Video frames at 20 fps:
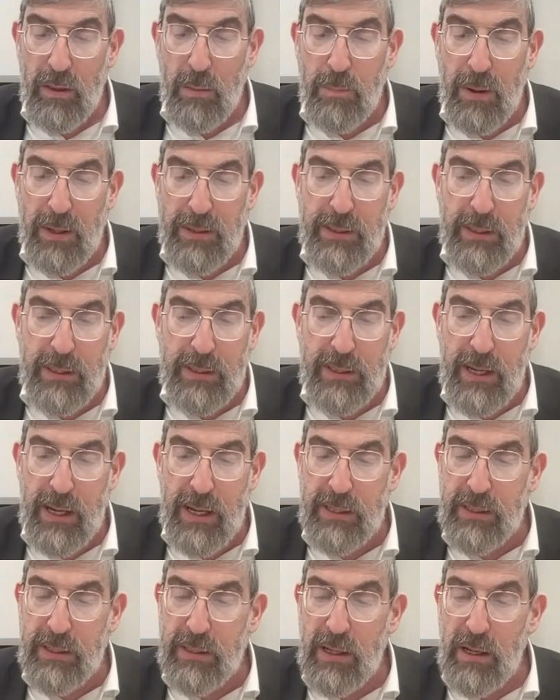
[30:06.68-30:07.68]
The Pasuk
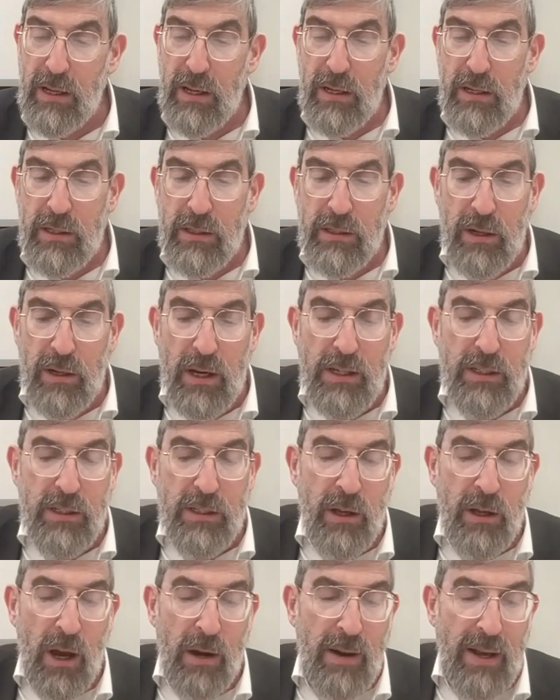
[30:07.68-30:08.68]
says,
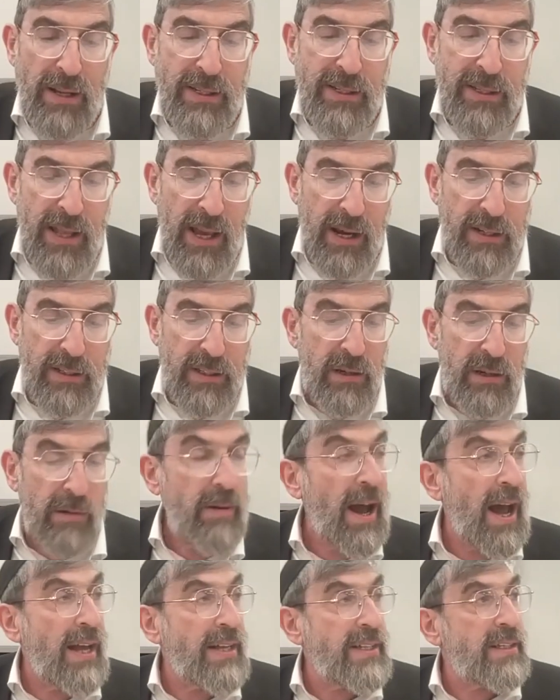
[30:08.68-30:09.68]
Zois Tairas Neget
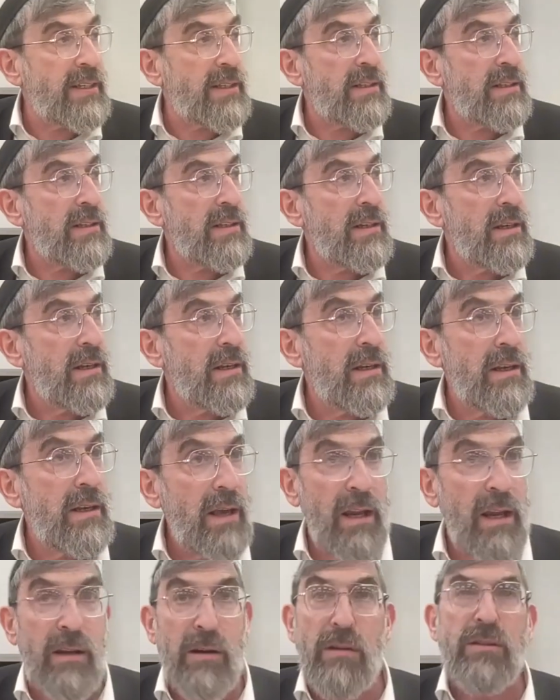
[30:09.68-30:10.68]
Saras,
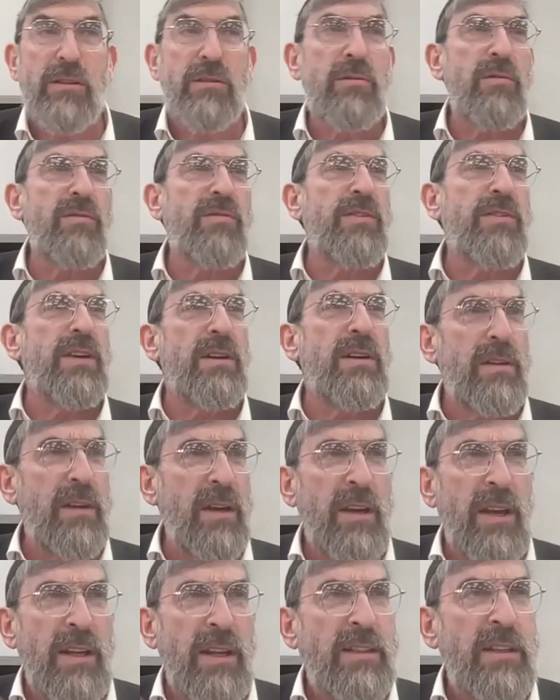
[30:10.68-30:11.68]
and it goes through for you.
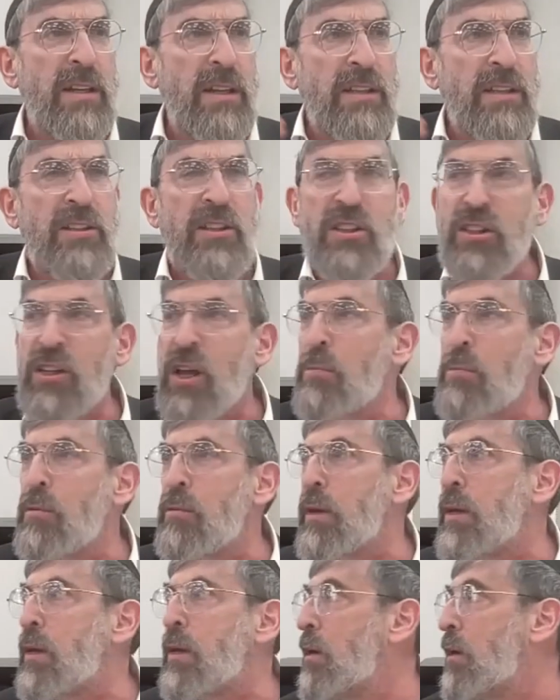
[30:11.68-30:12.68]
It's a
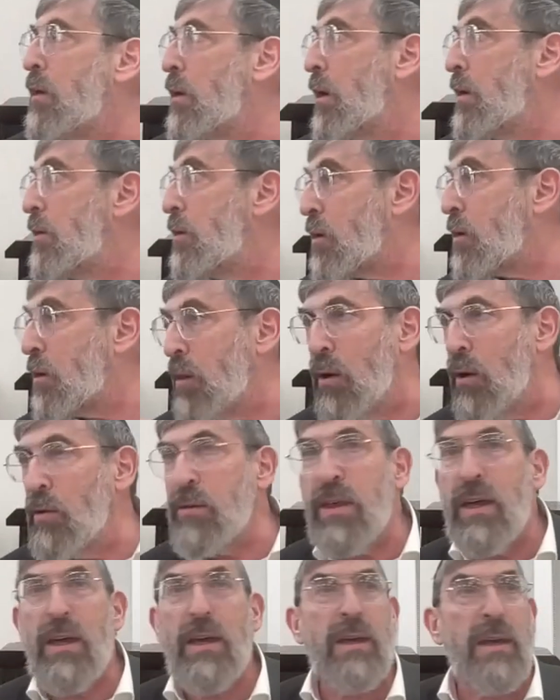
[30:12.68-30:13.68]
summary in your
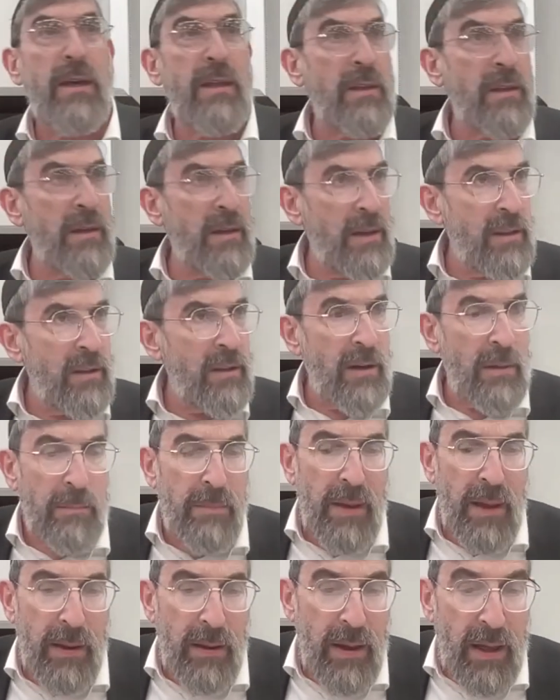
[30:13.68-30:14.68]
clothing, in your,
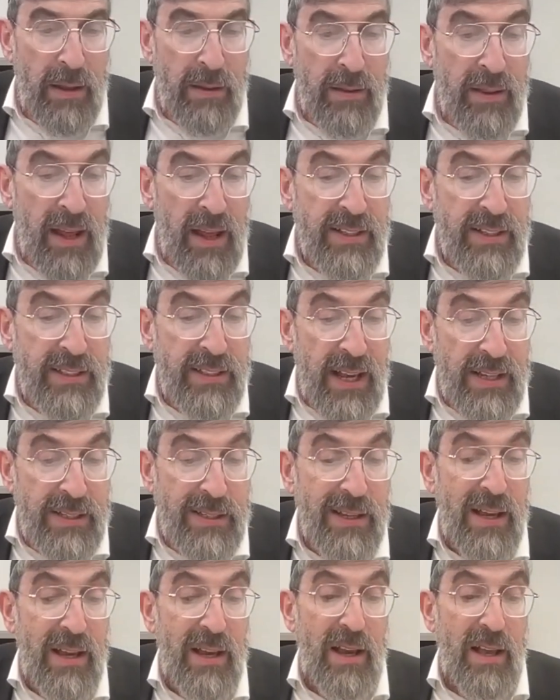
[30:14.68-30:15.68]
and then it
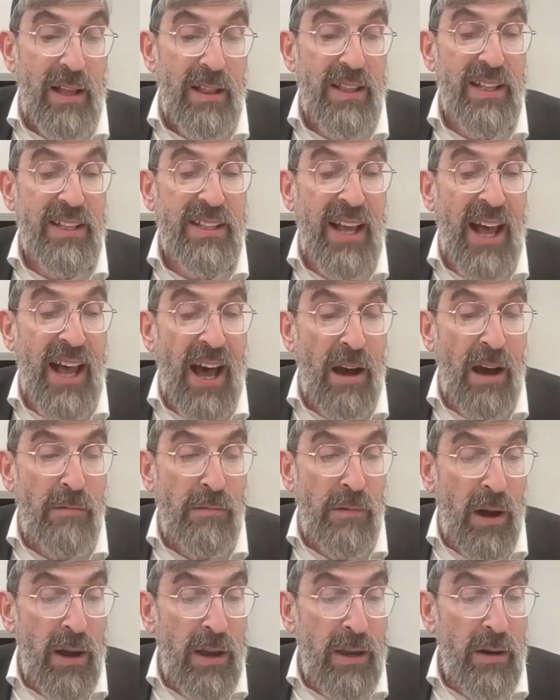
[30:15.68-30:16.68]
says,
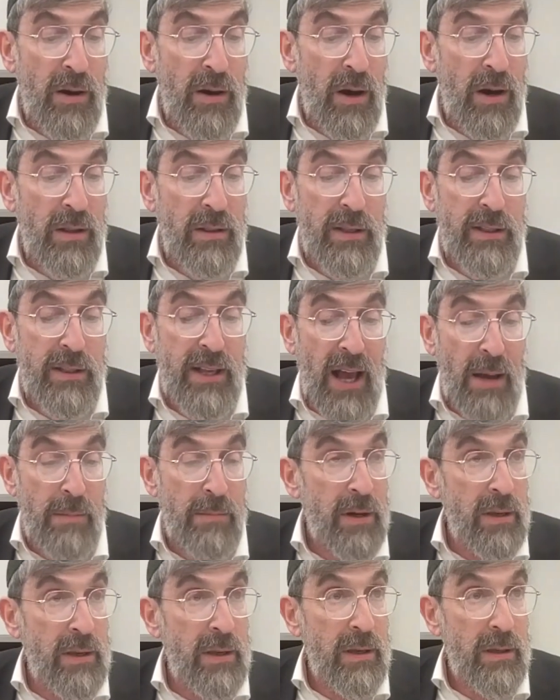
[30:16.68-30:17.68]
Letaroi Oy
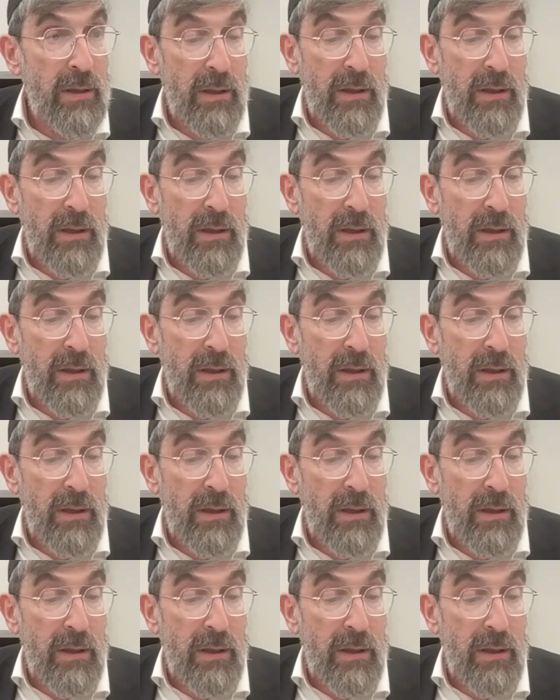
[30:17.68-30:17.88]
Letamoi.